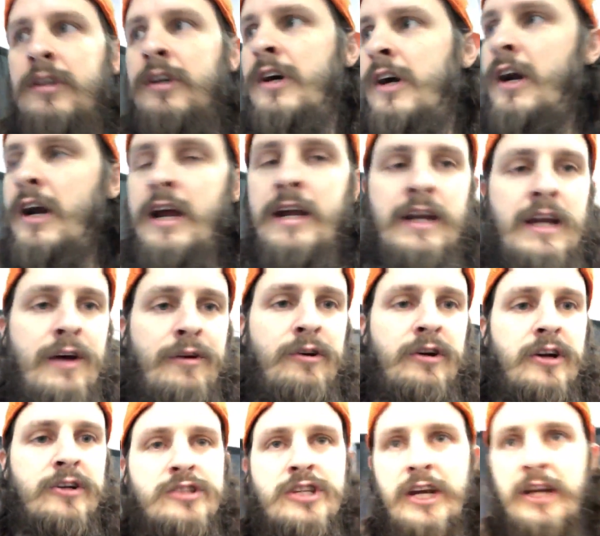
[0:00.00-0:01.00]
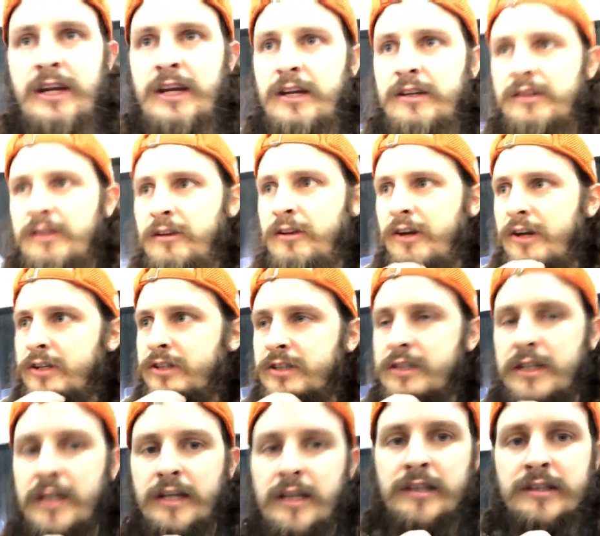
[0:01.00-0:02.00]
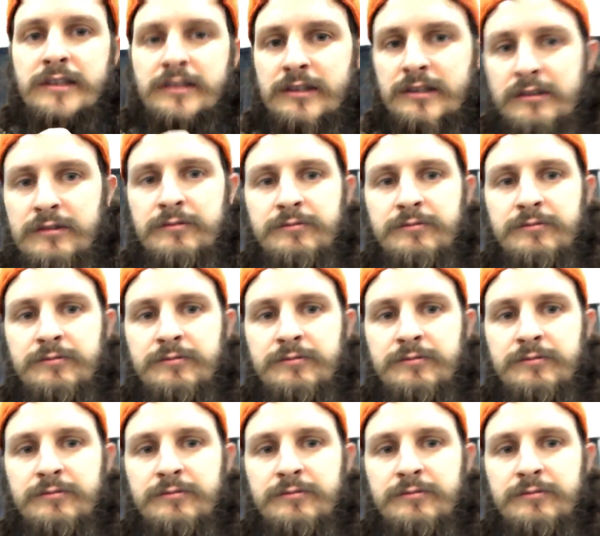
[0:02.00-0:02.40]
All right, now we'll go check out the large tanks.